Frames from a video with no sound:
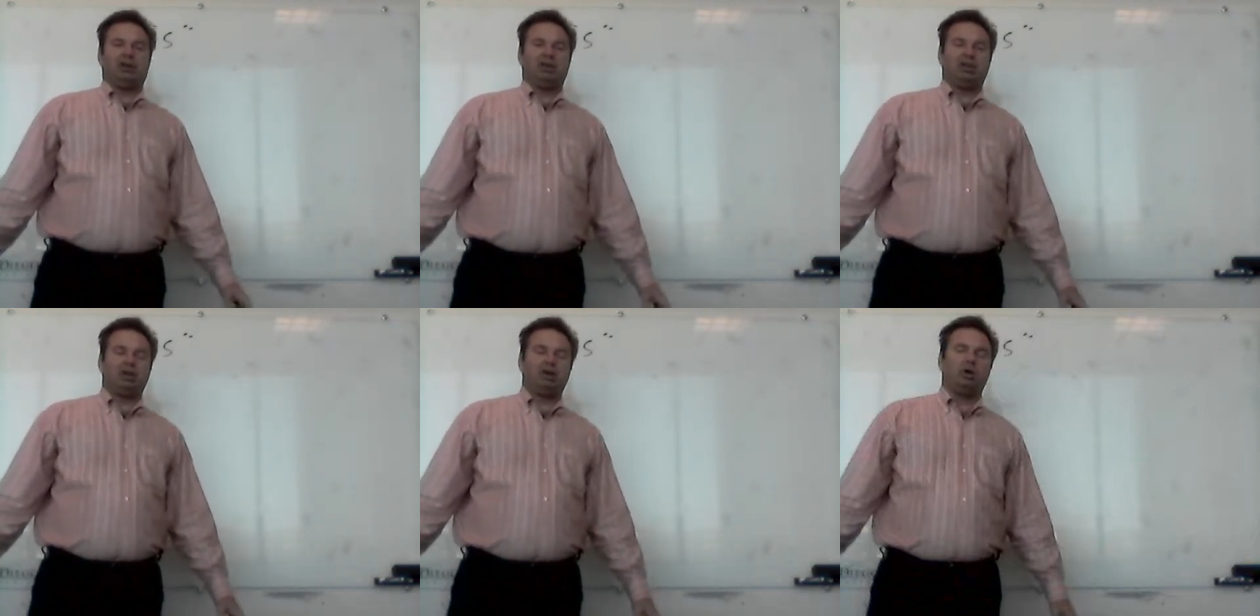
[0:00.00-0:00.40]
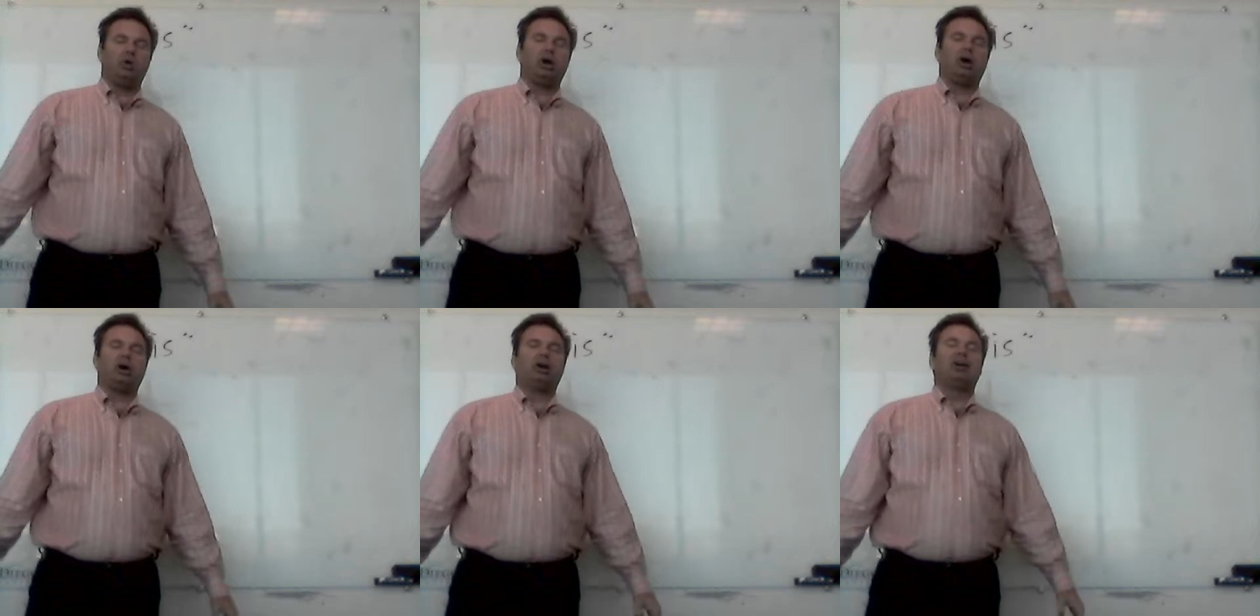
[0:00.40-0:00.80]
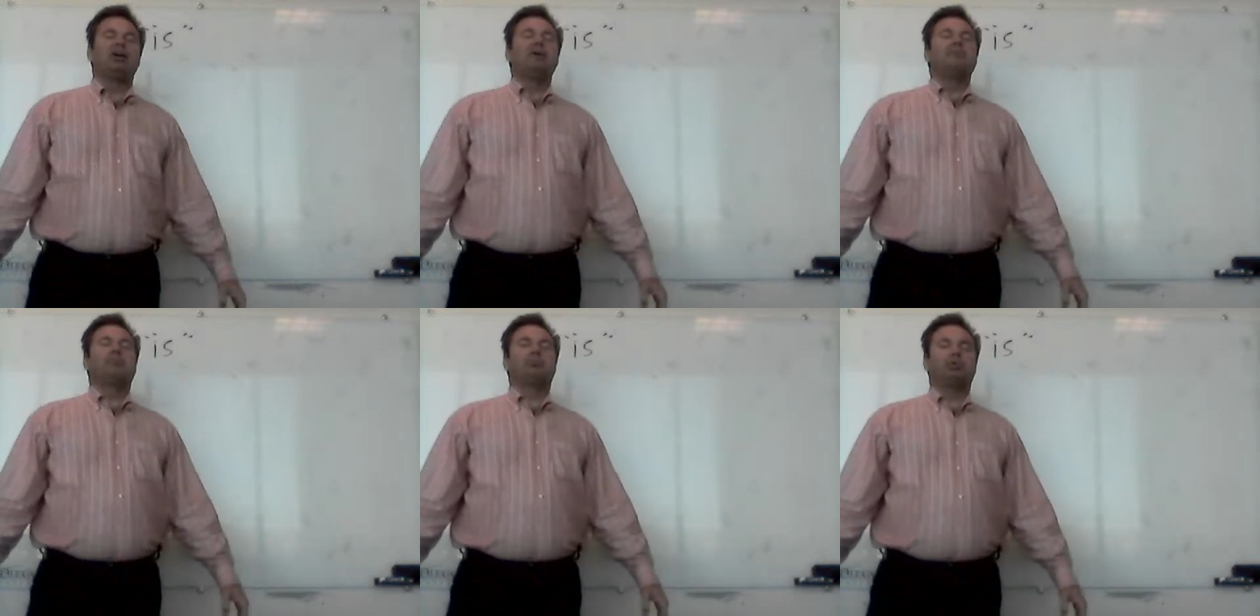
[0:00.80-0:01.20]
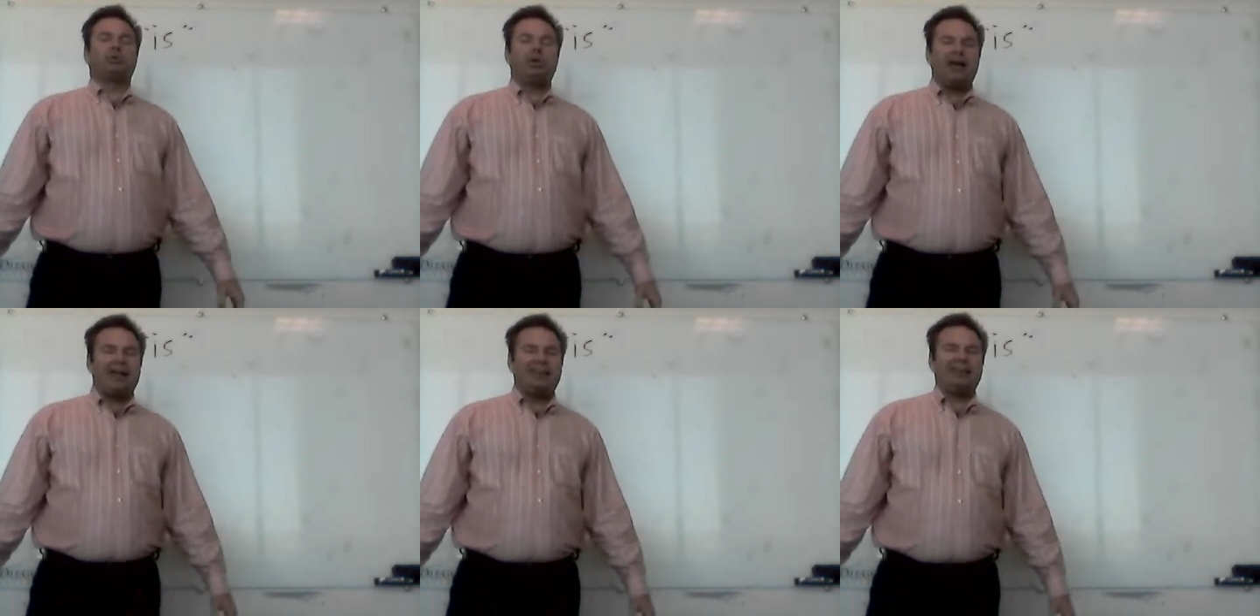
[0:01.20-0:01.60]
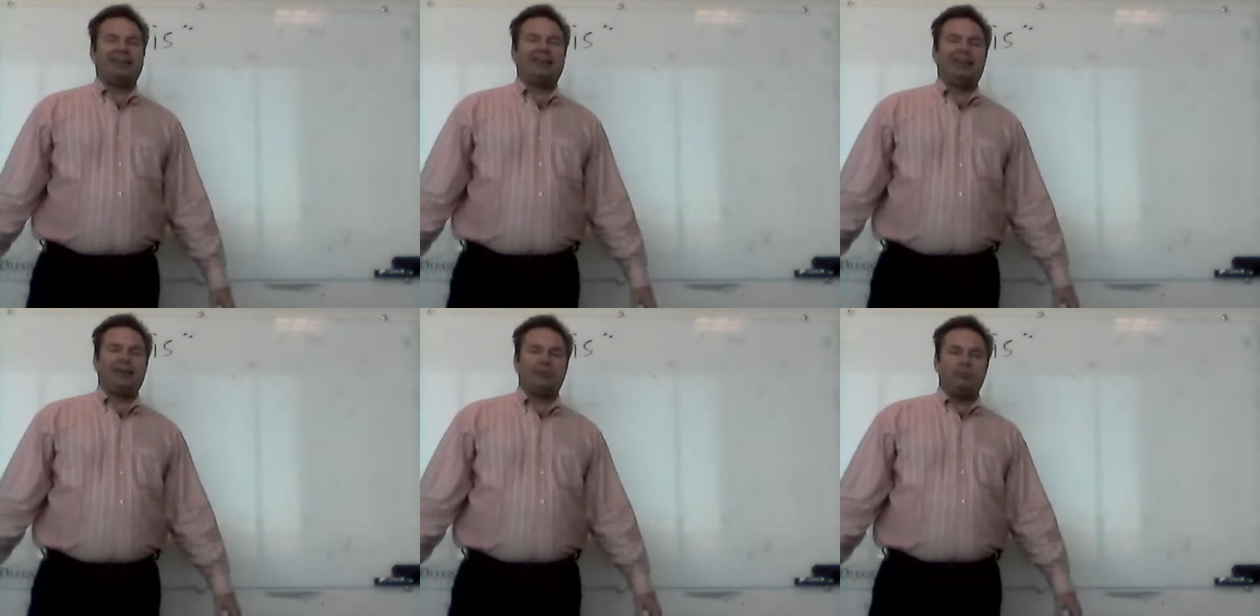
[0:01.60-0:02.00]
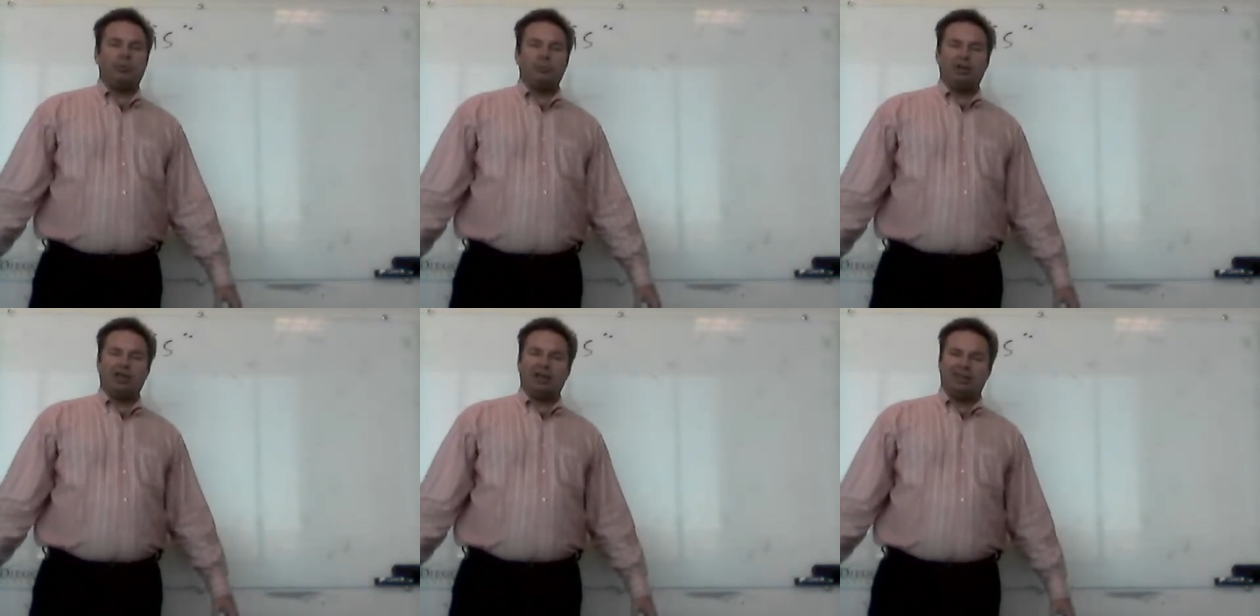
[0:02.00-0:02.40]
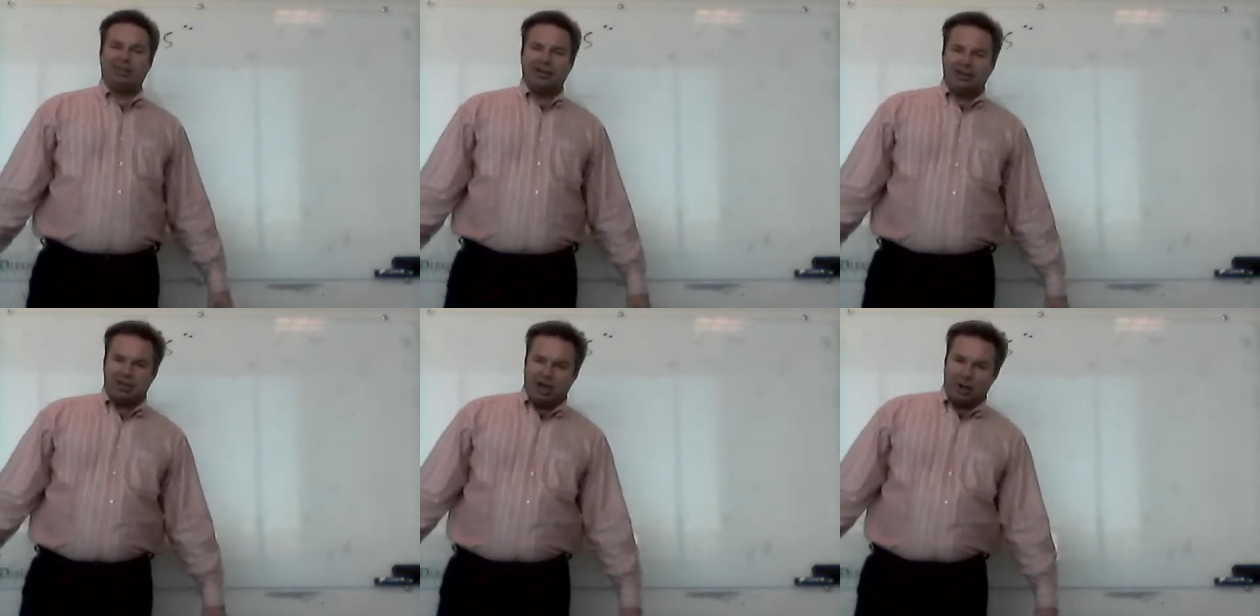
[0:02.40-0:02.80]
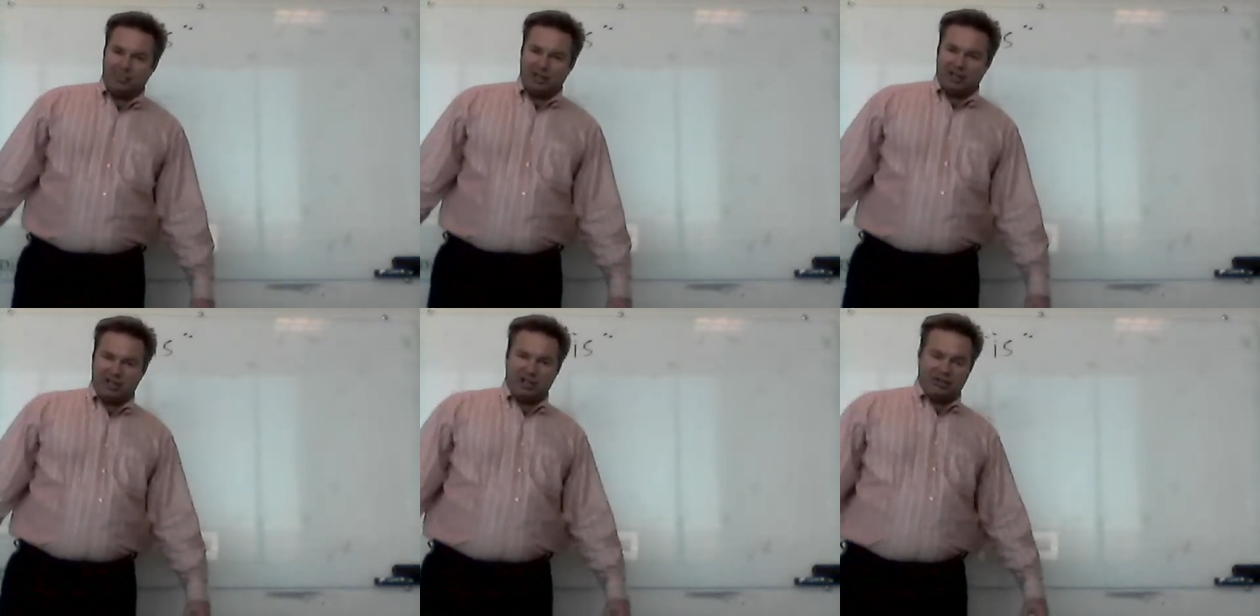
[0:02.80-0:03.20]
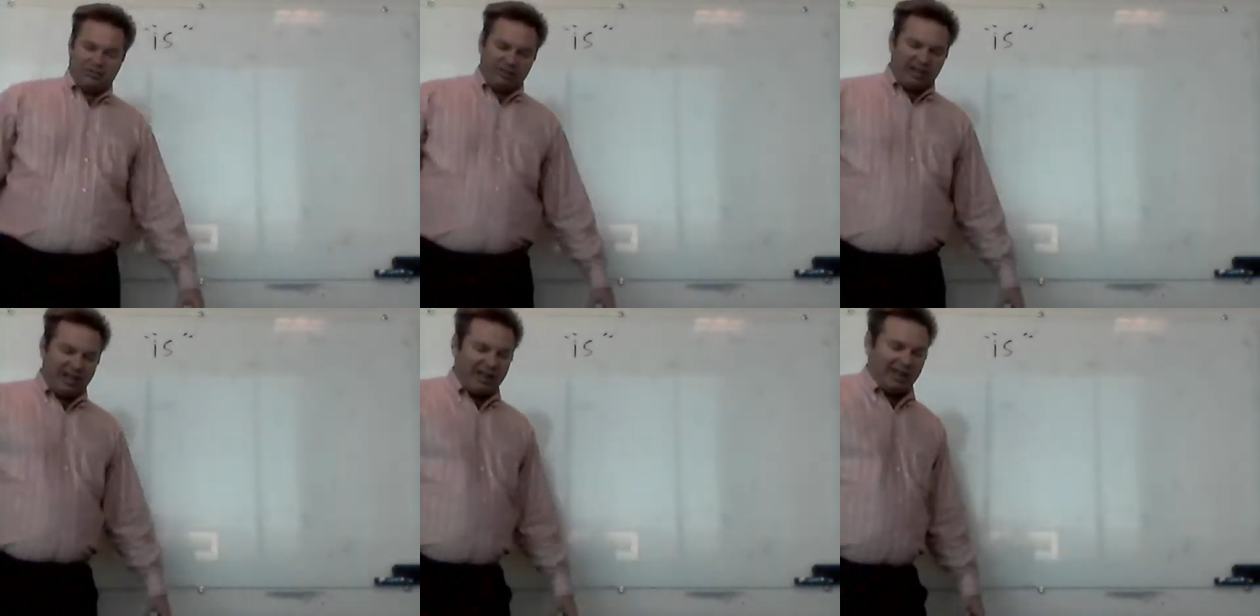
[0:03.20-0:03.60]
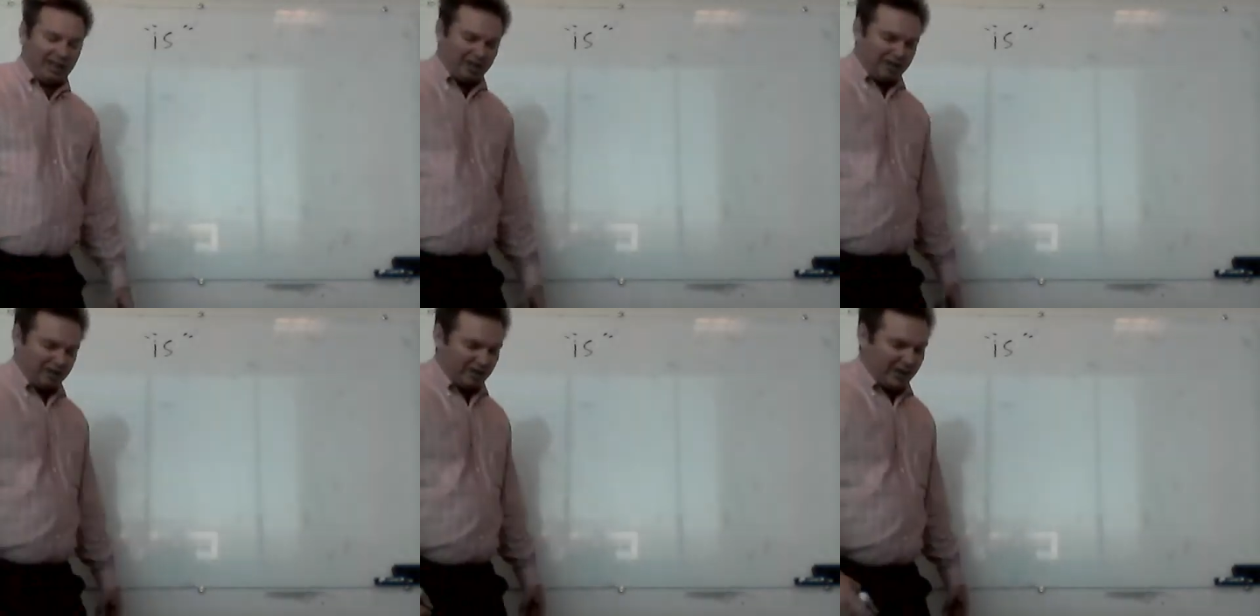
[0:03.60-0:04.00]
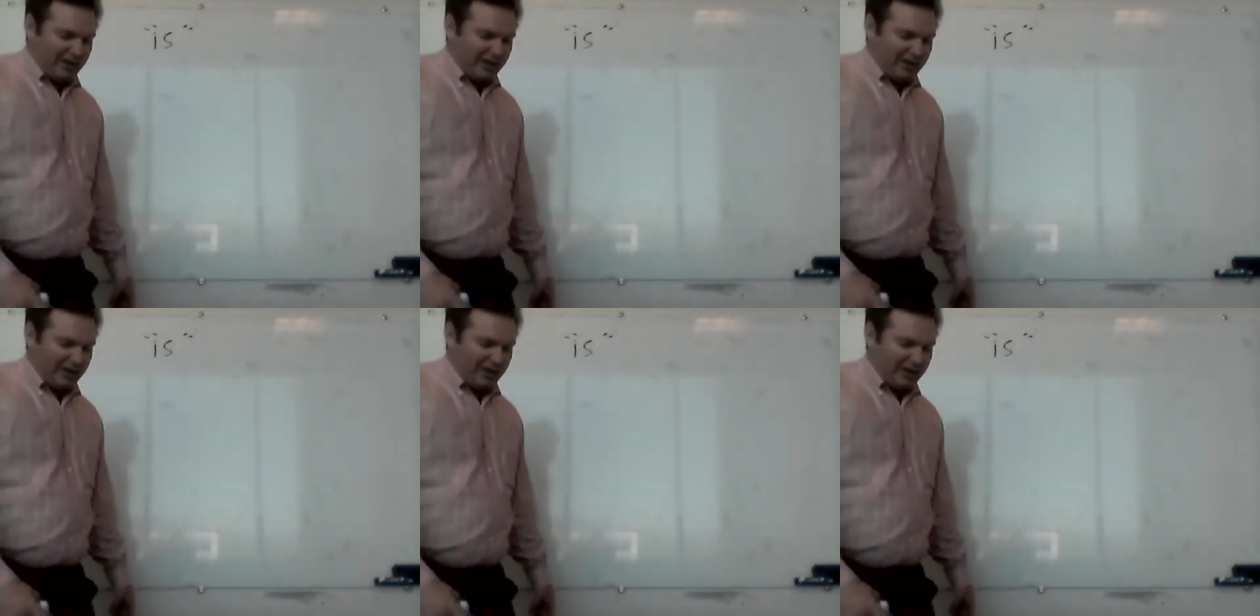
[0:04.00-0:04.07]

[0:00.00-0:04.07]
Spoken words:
So our predicate will be in the nominative case.